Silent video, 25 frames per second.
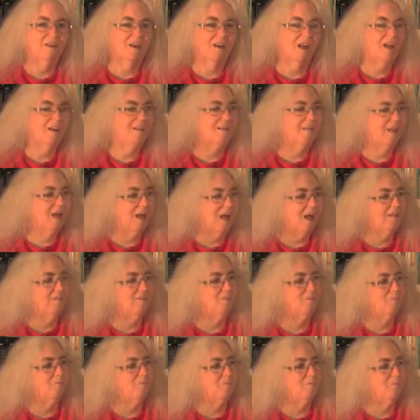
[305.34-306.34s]
Mm-hmm. And
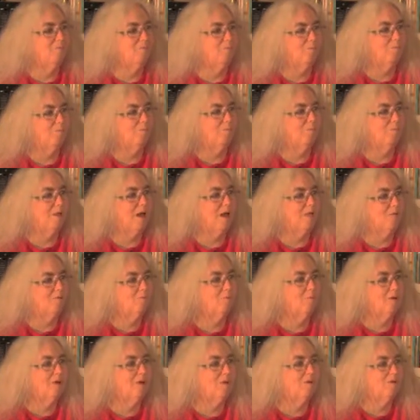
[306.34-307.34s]

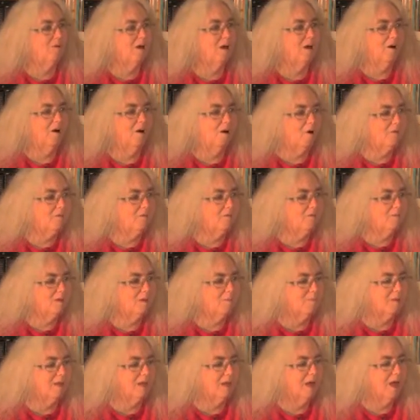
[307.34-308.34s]
that's when you've got hold of
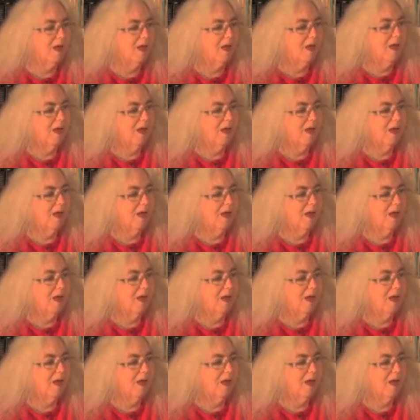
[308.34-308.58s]
something.